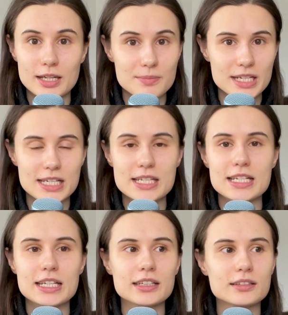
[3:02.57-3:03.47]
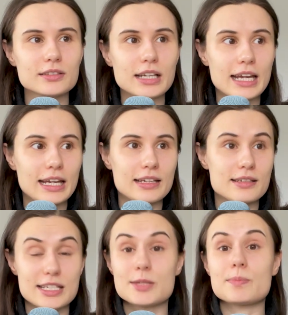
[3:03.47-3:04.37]
a big deal,
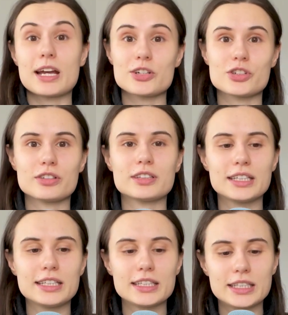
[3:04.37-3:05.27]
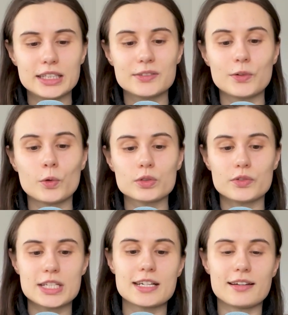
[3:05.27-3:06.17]
and especially if all of
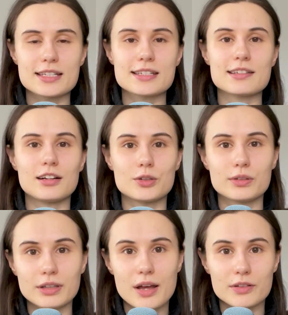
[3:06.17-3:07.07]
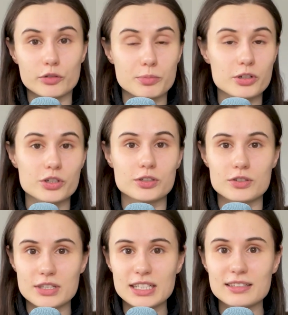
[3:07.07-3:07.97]
the tasks are on the level of brushing your
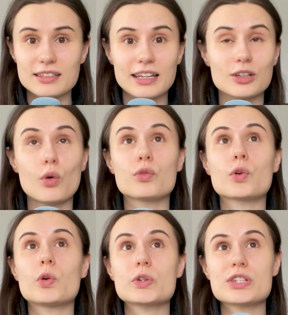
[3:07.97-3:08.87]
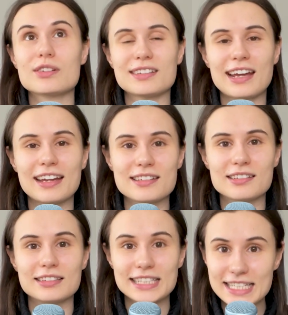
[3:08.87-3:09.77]
teeth, then of course you can
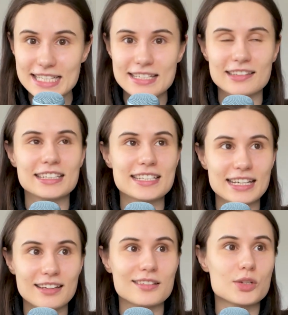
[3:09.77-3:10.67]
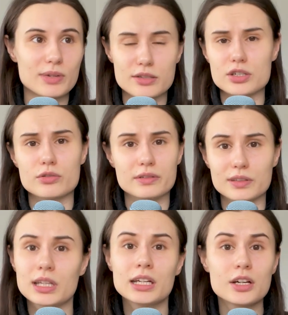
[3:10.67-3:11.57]
handle easily 10, 20 or
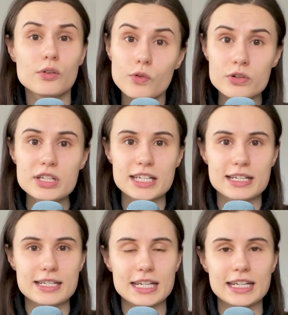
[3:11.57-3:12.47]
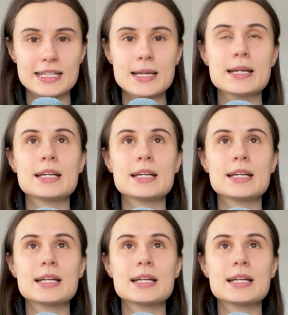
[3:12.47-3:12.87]
even 40 a day.